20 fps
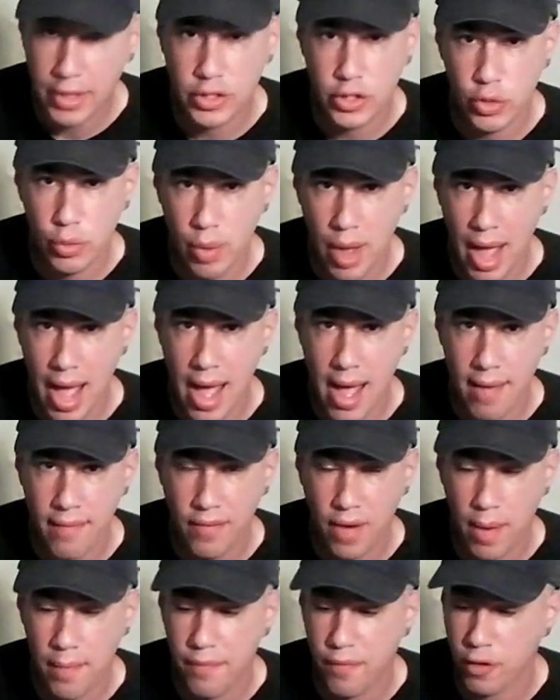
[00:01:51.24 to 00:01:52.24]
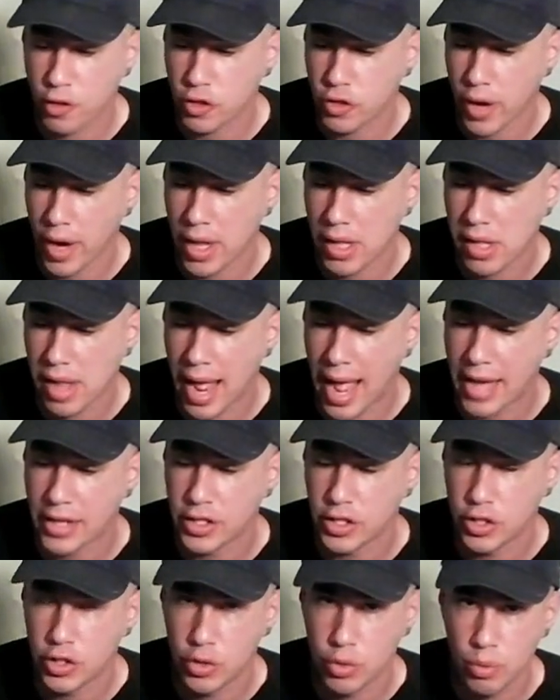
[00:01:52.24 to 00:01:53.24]
I do have up for trade, so I
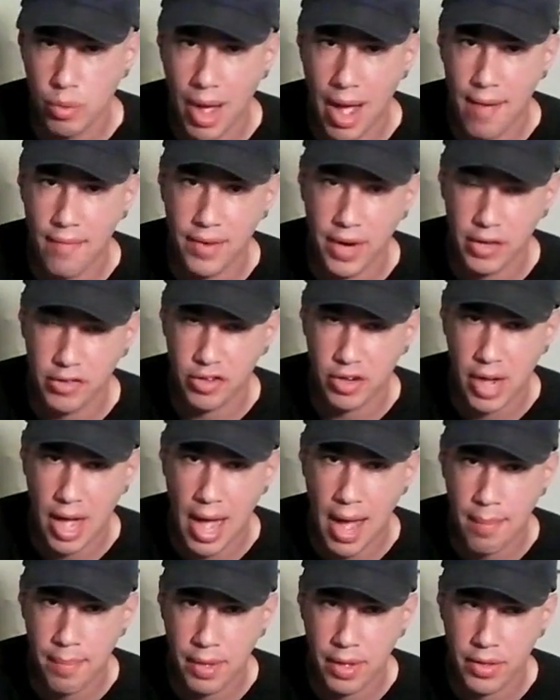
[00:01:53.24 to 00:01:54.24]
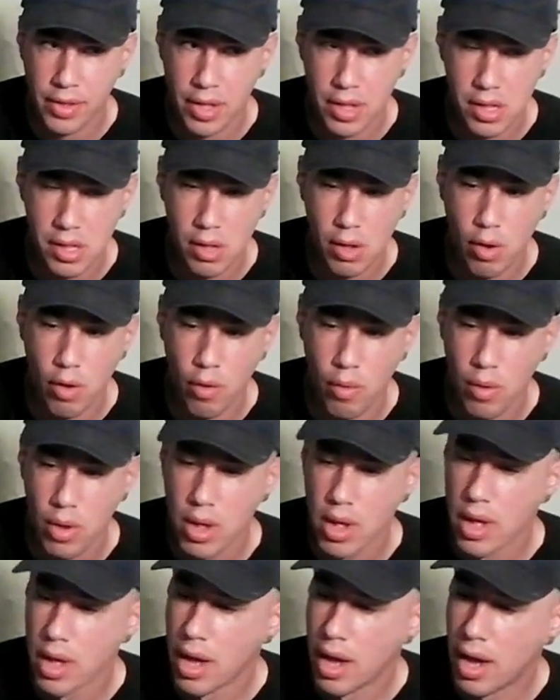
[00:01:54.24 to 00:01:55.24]
actually do have an extra copy of this. So
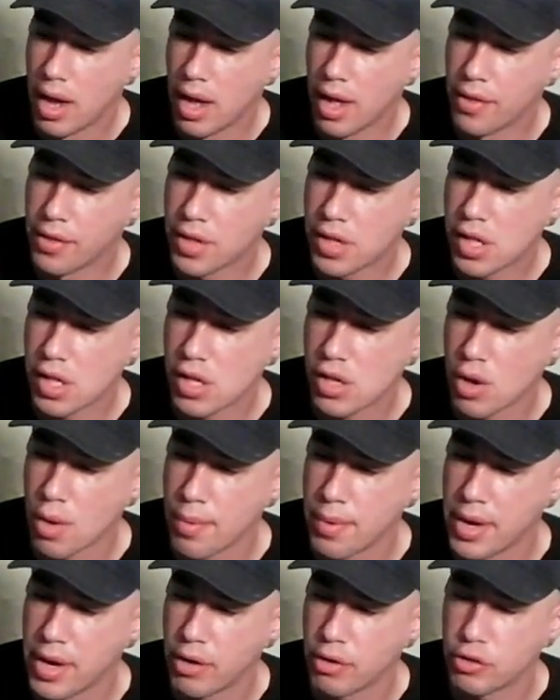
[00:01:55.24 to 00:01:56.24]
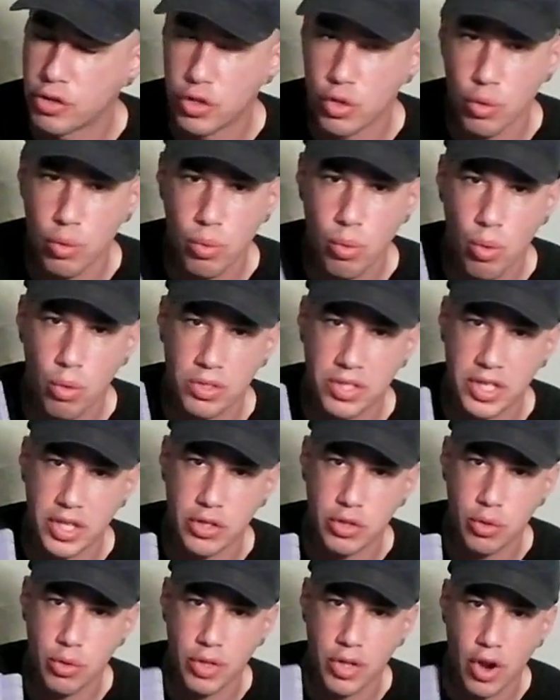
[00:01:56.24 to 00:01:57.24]
this is Terminator 2 or
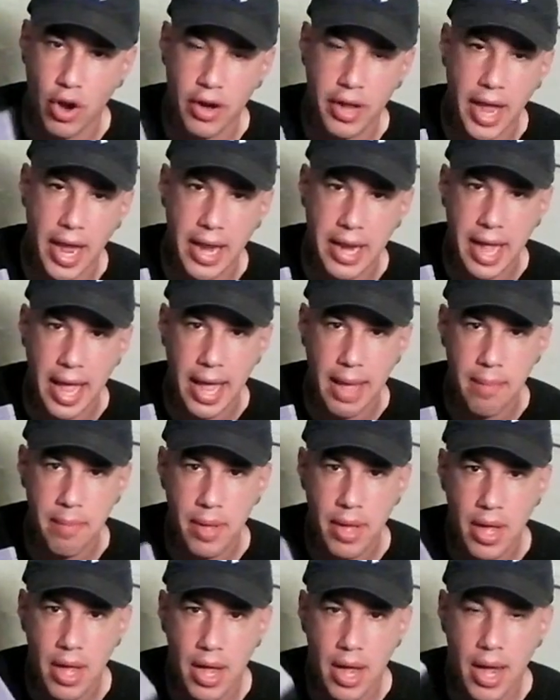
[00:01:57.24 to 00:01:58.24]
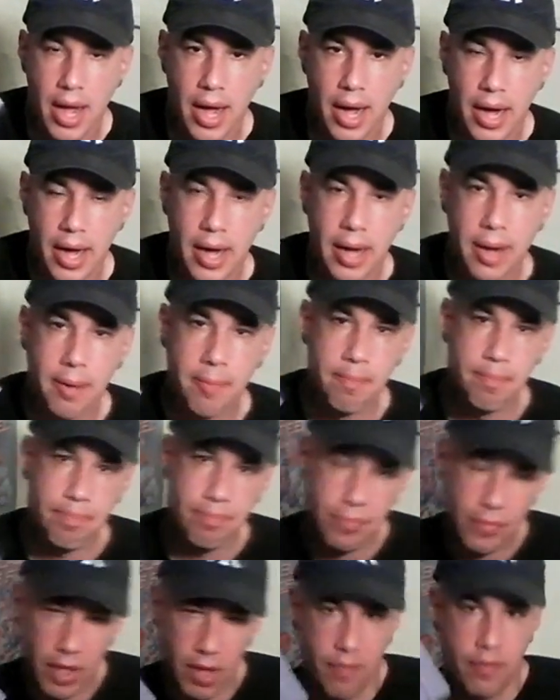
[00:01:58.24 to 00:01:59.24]
T2, the arcade game.
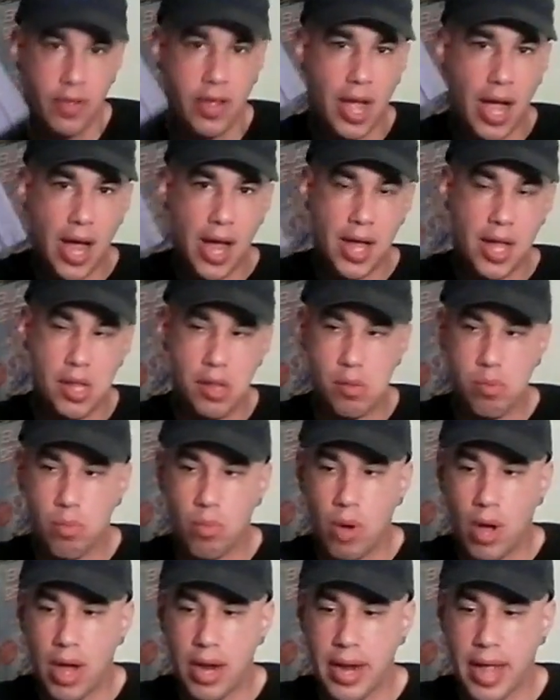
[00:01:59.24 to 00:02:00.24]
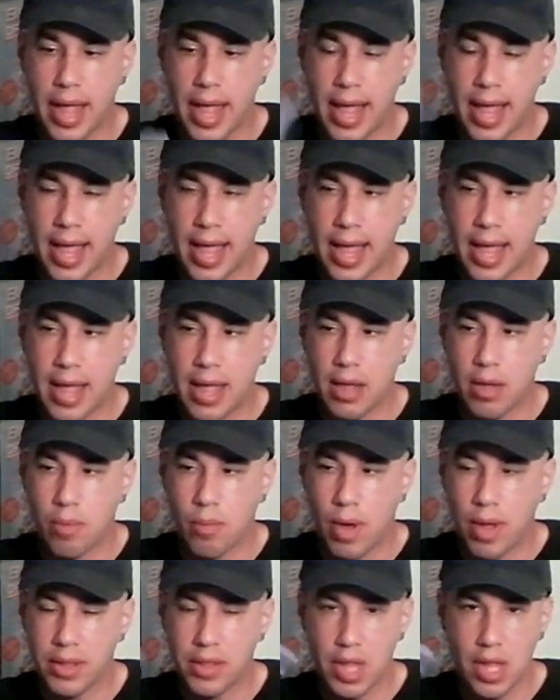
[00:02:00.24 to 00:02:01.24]
If you guys want
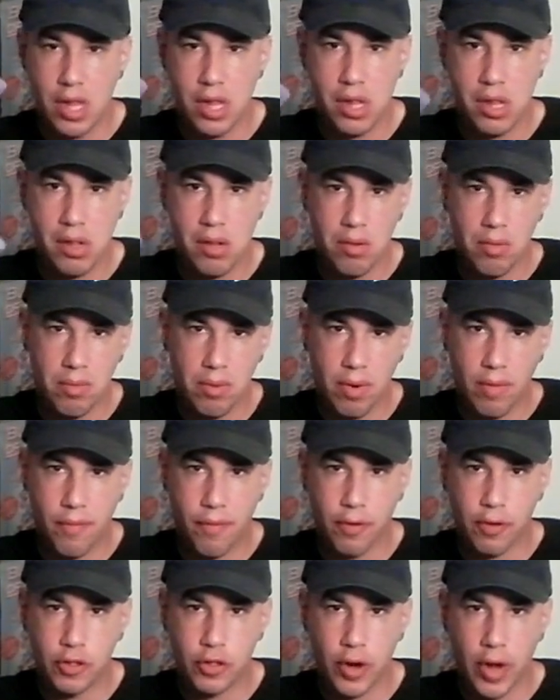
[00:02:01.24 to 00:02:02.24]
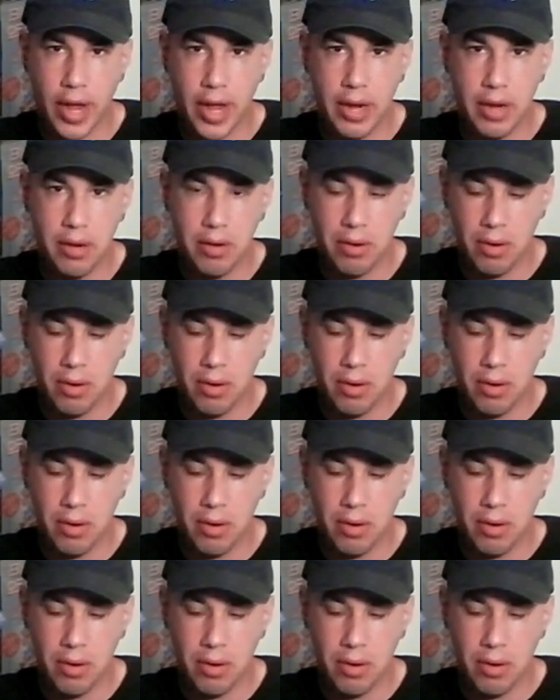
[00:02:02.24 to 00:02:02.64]
this, for a trade,